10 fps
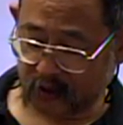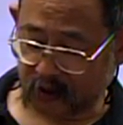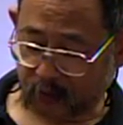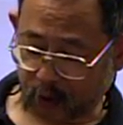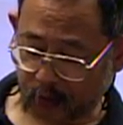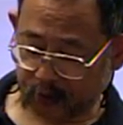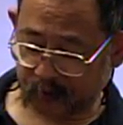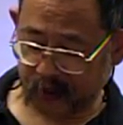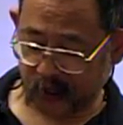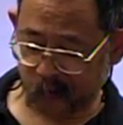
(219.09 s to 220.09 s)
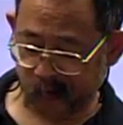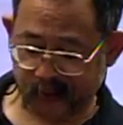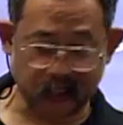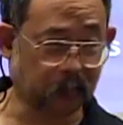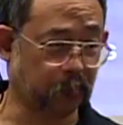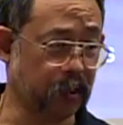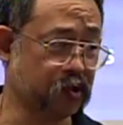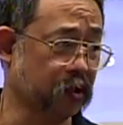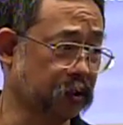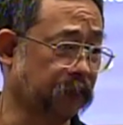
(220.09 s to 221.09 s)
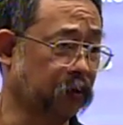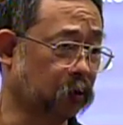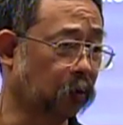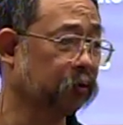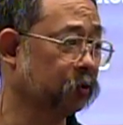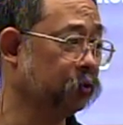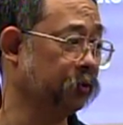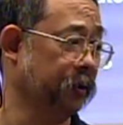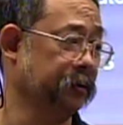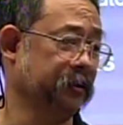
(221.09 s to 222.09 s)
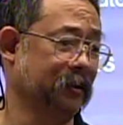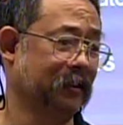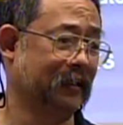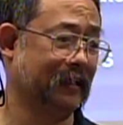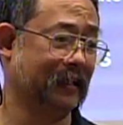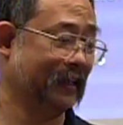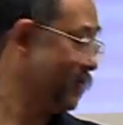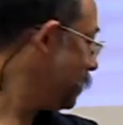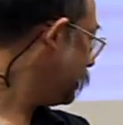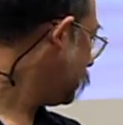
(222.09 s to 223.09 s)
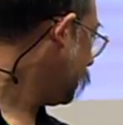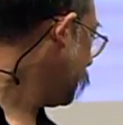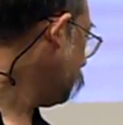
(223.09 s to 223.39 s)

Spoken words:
The purpose behind recalibration is if you don't do this, I